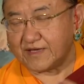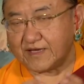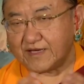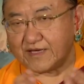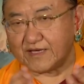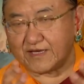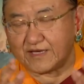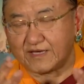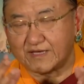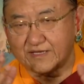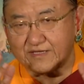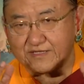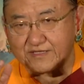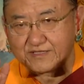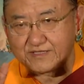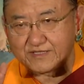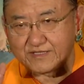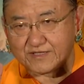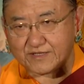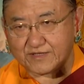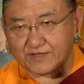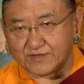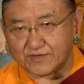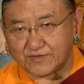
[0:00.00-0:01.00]
And
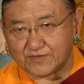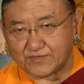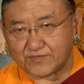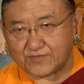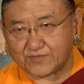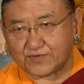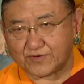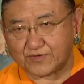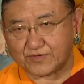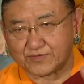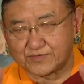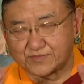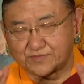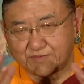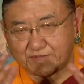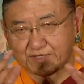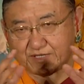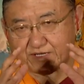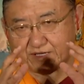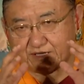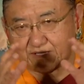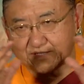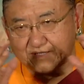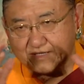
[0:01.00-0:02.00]
of course,
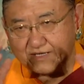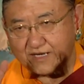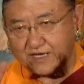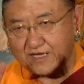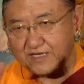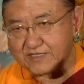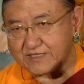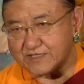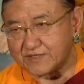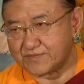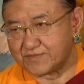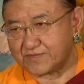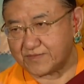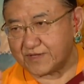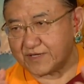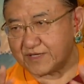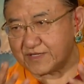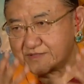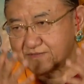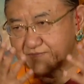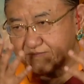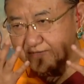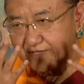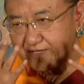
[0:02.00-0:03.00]
being a grass, it
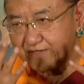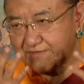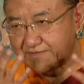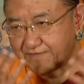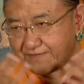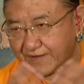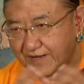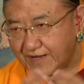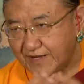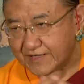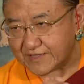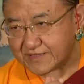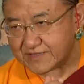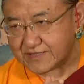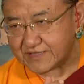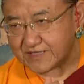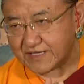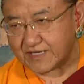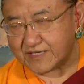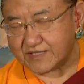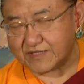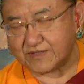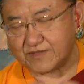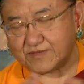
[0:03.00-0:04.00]
burns very fast.
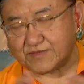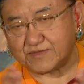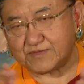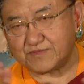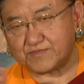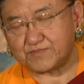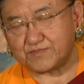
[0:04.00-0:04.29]
And